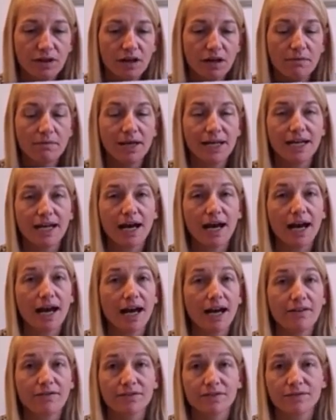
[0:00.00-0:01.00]
I mean,
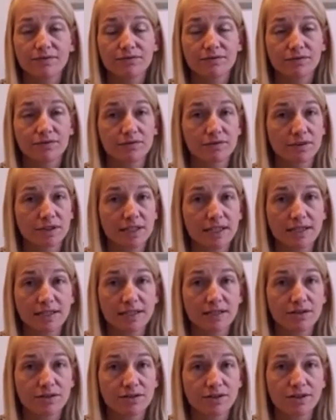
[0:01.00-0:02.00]
I've
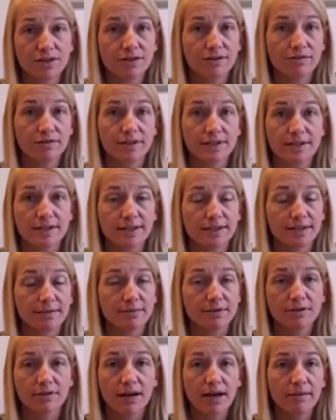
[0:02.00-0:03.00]
listened to and
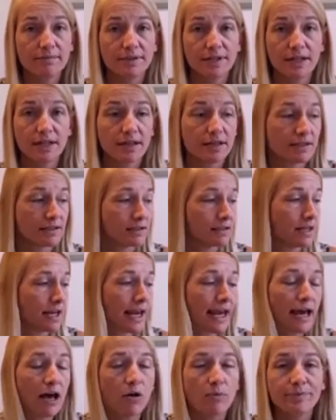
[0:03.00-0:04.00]
subscribed to
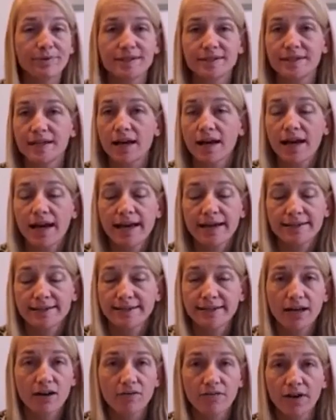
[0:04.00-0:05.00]
help self
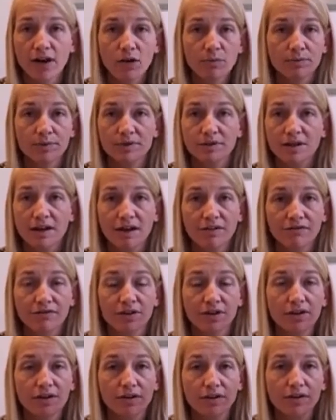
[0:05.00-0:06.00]
self-help stuff
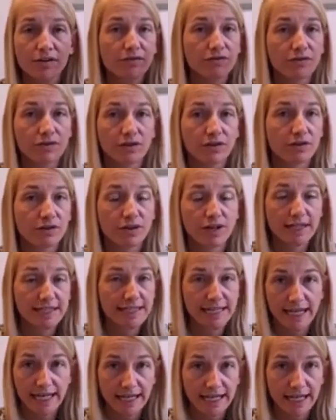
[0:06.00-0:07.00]
for a
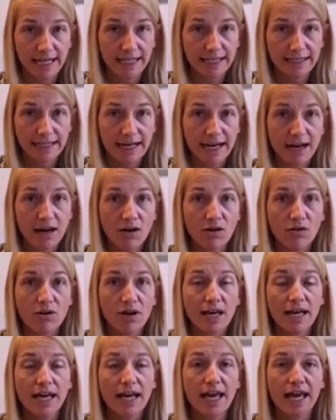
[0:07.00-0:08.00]
decade now,
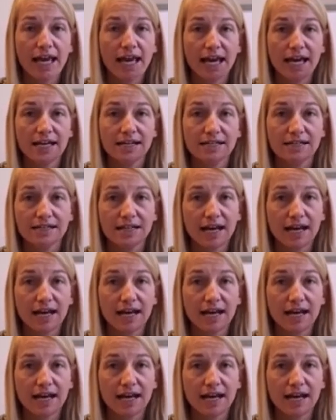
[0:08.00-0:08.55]
and